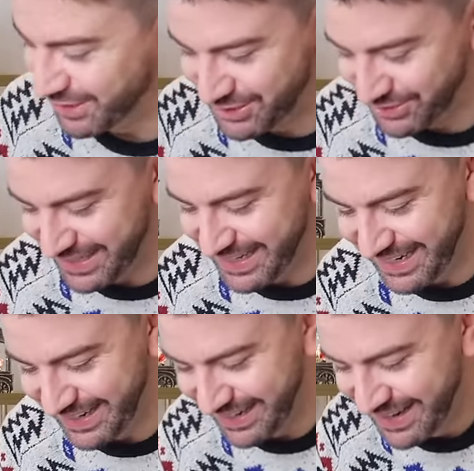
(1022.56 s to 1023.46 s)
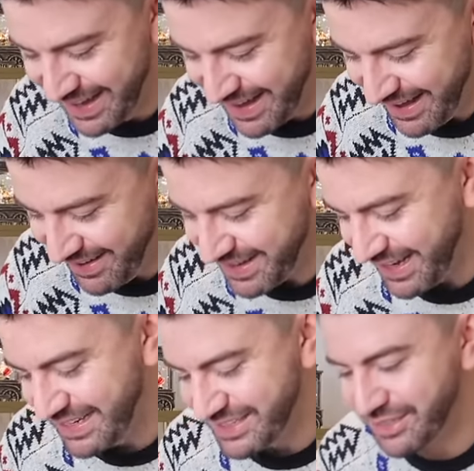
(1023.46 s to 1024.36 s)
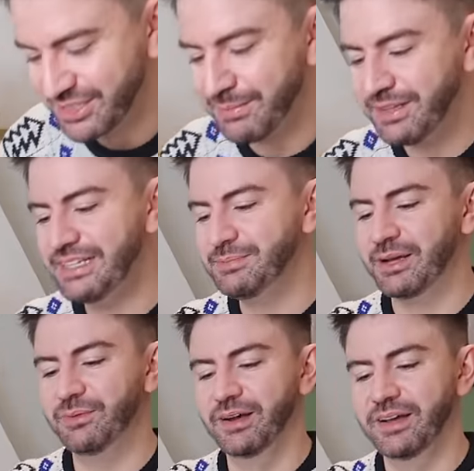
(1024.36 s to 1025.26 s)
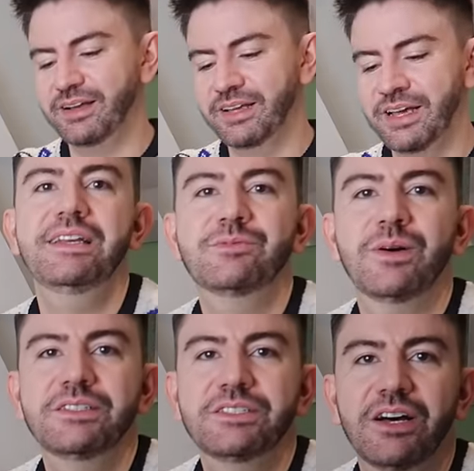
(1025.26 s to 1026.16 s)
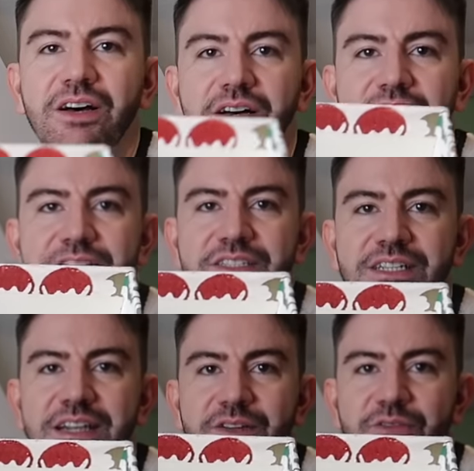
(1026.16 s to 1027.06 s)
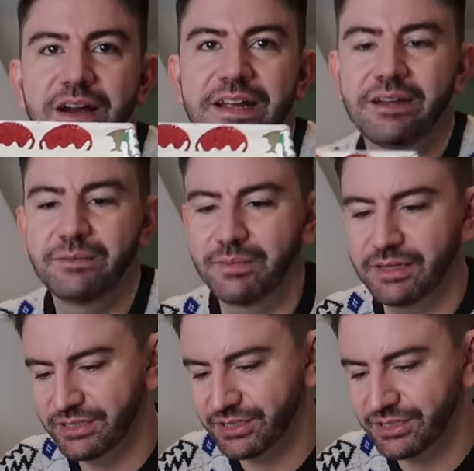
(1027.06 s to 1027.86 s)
our tree here. Okay, so some of these might work. These ones are Gisella Graham